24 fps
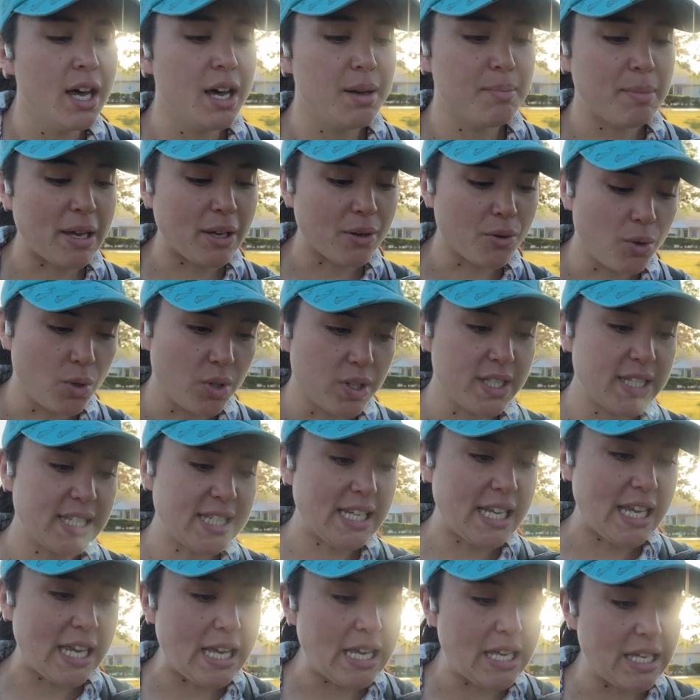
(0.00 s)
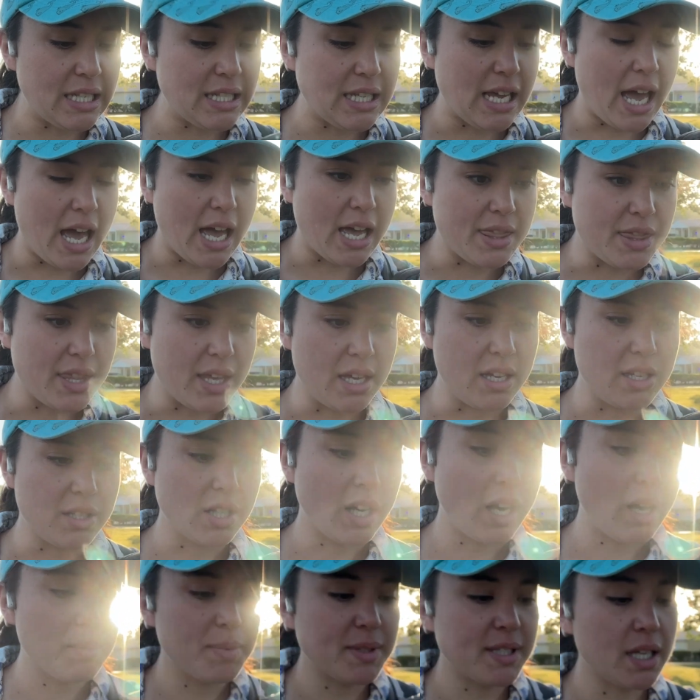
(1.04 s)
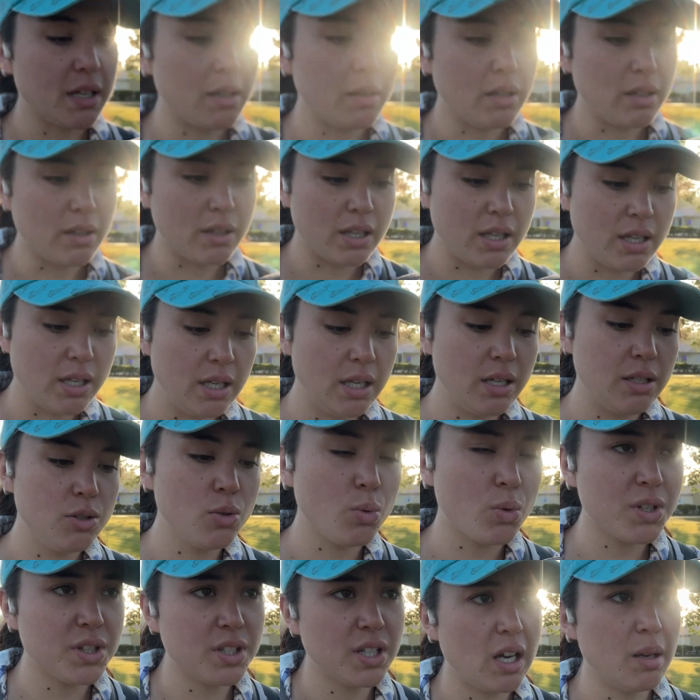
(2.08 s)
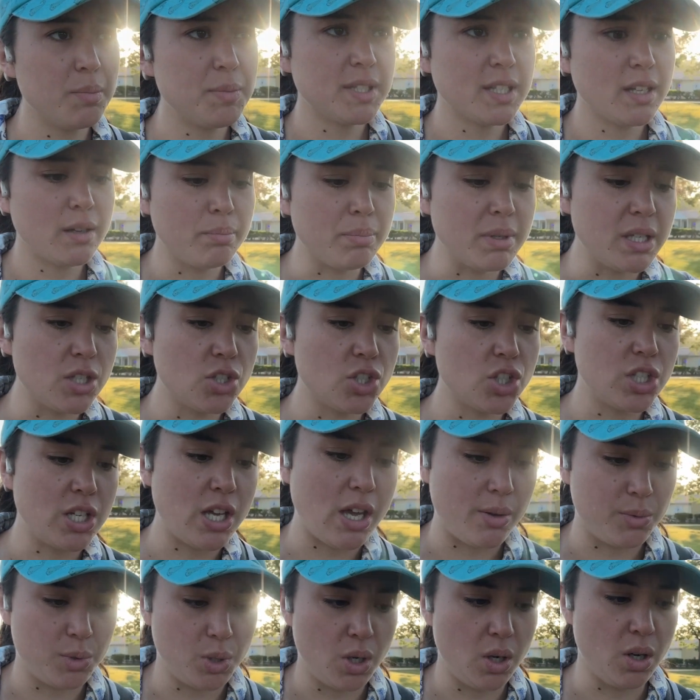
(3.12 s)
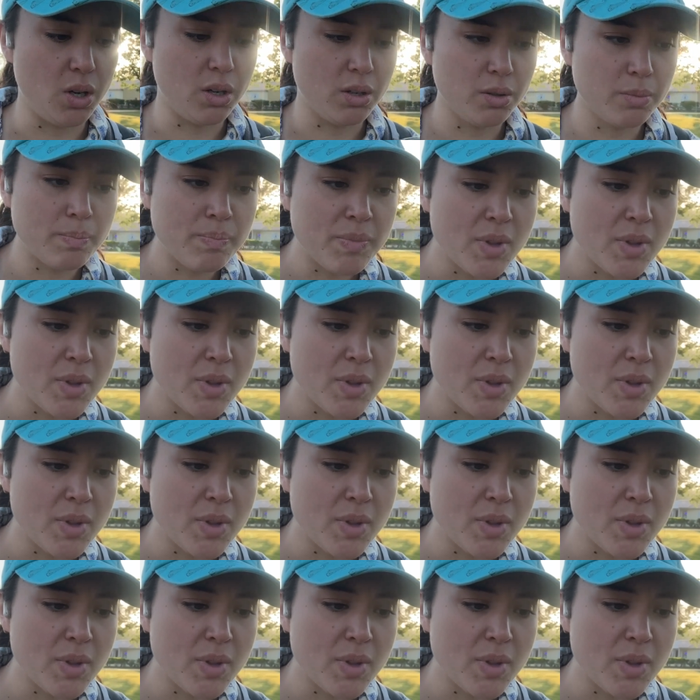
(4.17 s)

My goal is to end at the North Topsail Beach Town Hall,